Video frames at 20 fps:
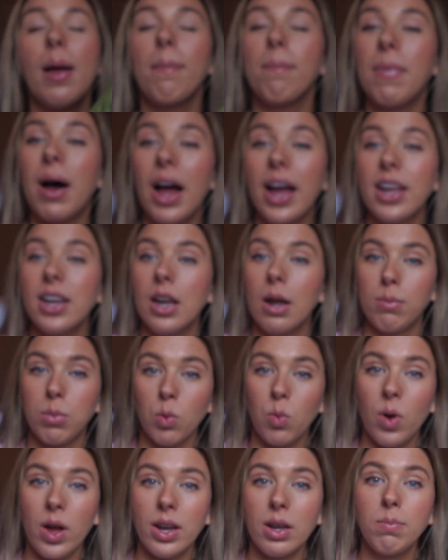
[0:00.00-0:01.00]
My number
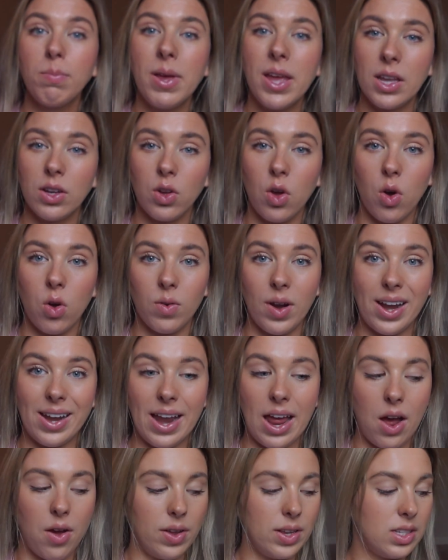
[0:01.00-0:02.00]
one pin goal right
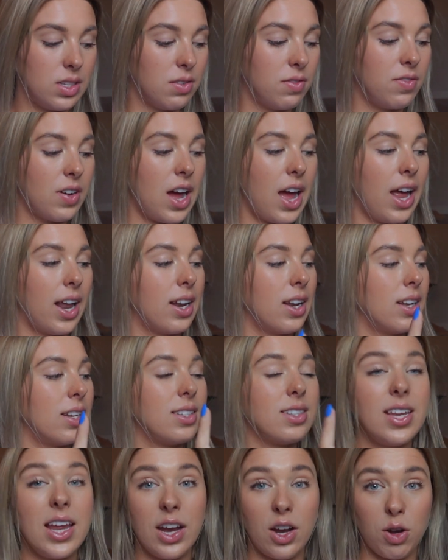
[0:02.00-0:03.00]
now is to find
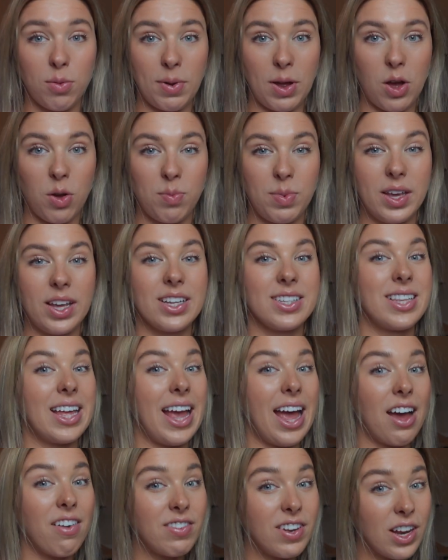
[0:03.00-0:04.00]
Tinkerbell because they
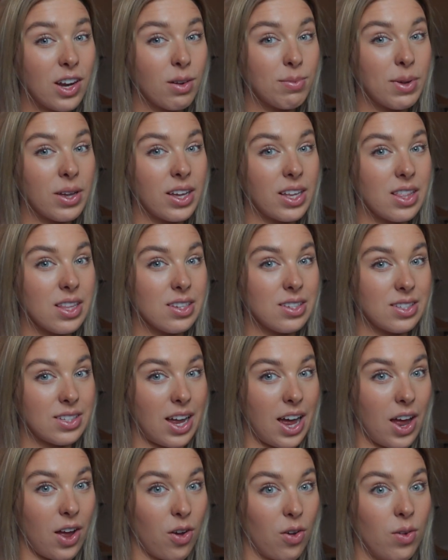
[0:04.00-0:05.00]
have Tinkerbell in this
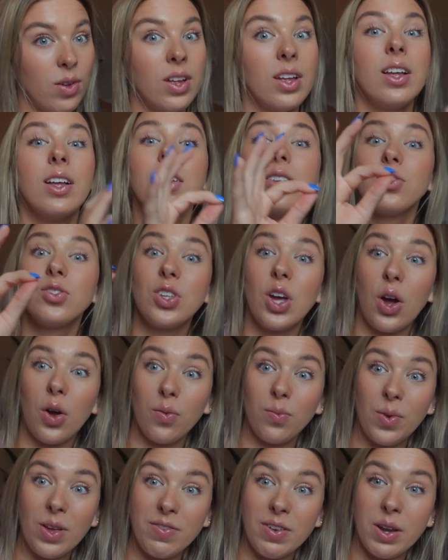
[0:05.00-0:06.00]
style. So
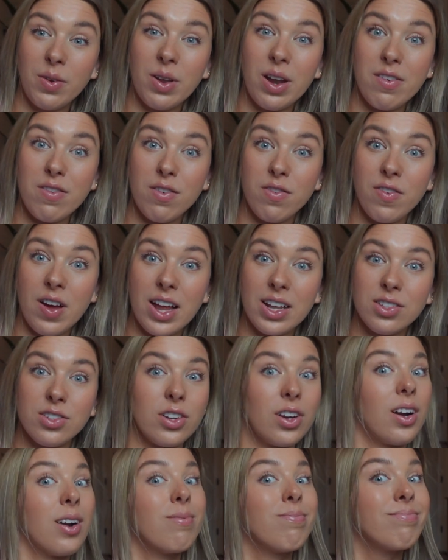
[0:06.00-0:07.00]
if anyone ever finds
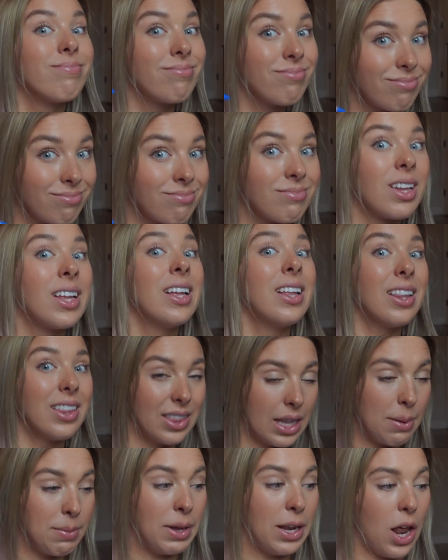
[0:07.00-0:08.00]
her,
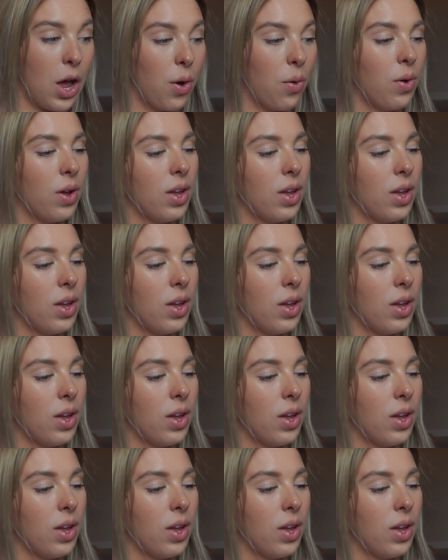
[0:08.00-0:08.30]
let me know.